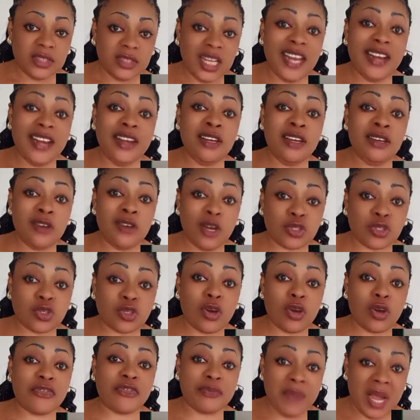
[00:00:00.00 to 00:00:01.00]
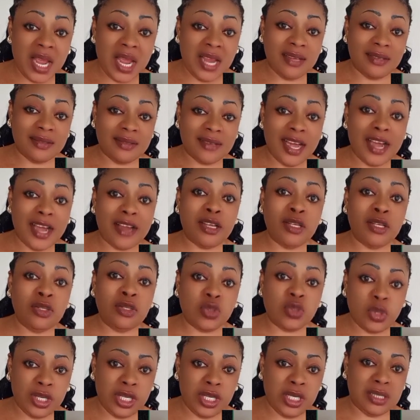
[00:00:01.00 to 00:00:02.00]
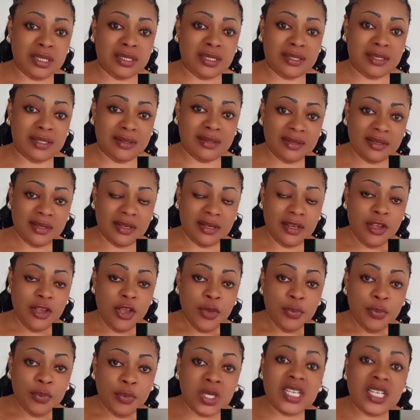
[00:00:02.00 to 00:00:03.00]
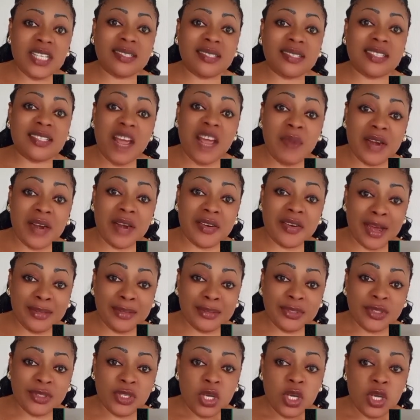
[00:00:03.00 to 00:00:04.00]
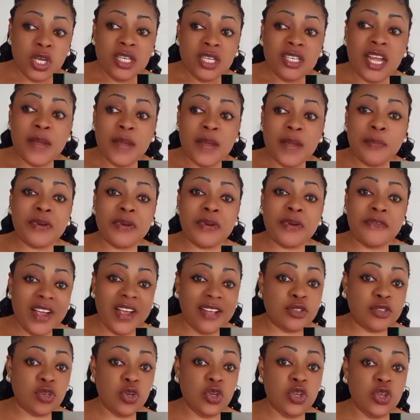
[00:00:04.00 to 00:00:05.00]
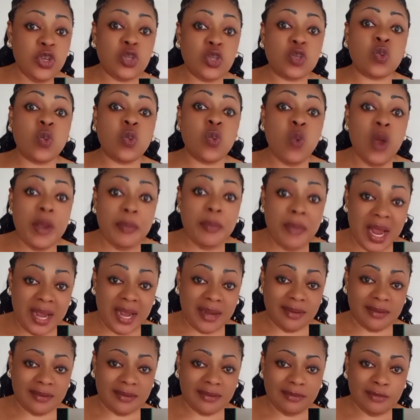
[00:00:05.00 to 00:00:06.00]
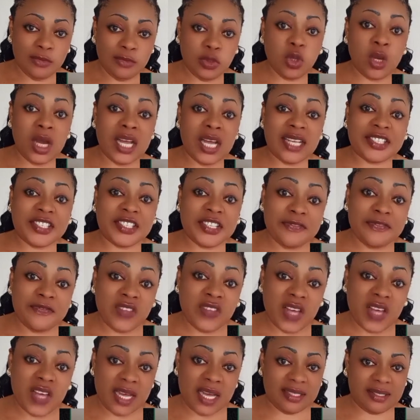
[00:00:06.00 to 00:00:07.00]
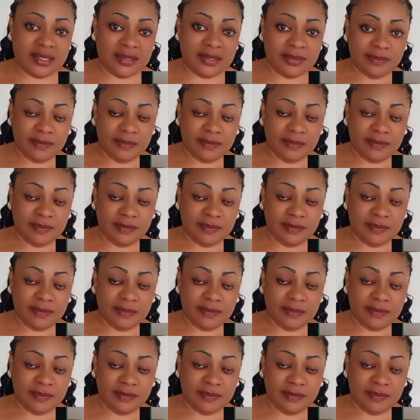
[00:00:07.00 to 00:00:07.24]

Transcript: A lot of men are into it. But this time around, they prefer to use women to achieve that.